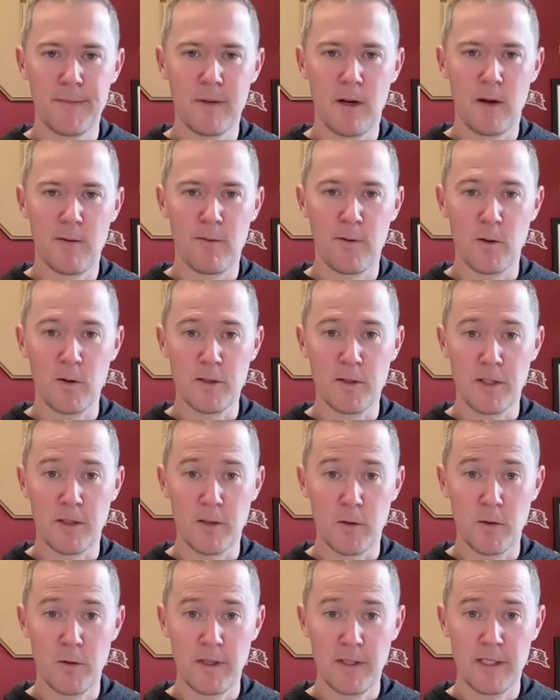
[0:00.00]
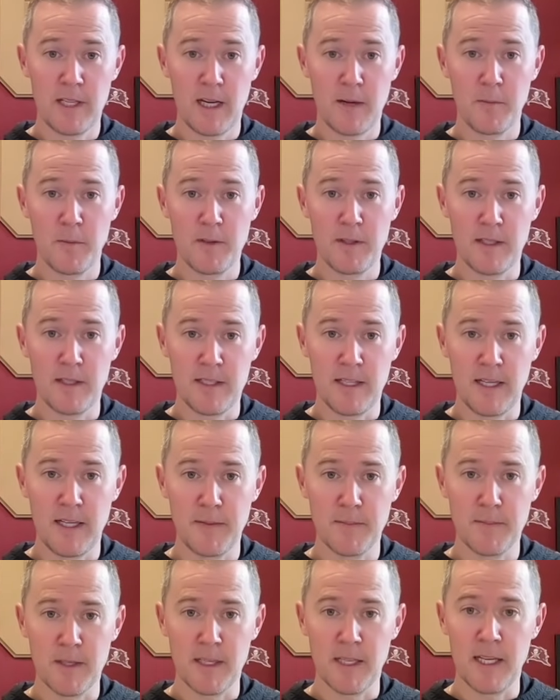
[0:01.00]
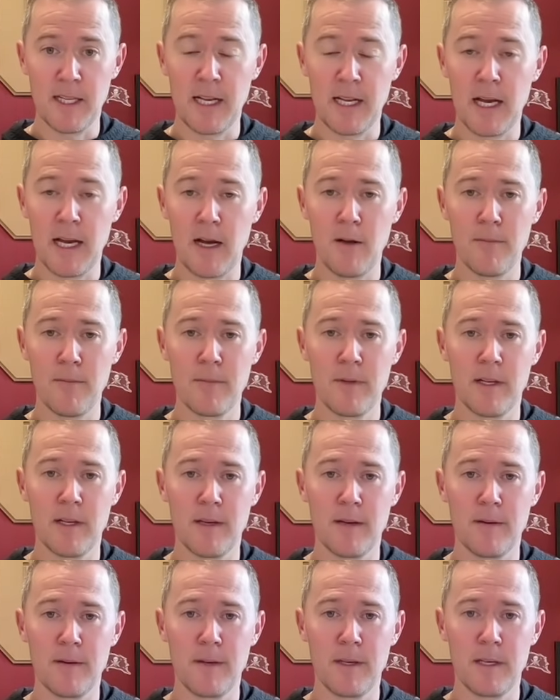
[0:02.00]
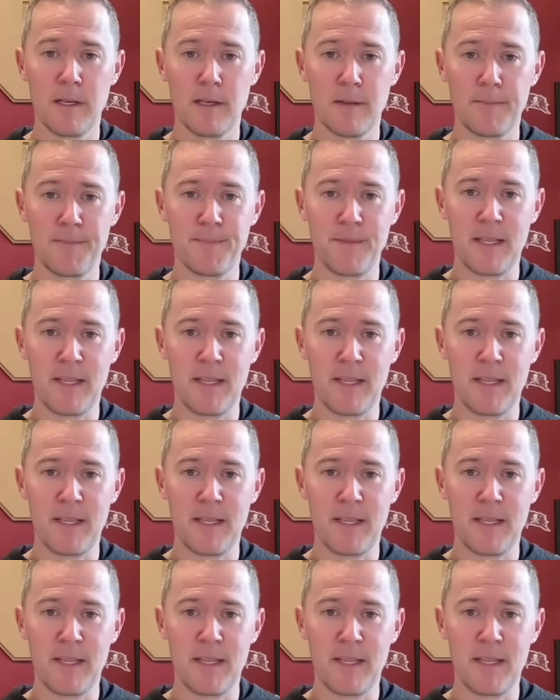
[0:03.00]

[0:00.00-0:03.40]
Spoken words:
our first and only time with the team to get out in a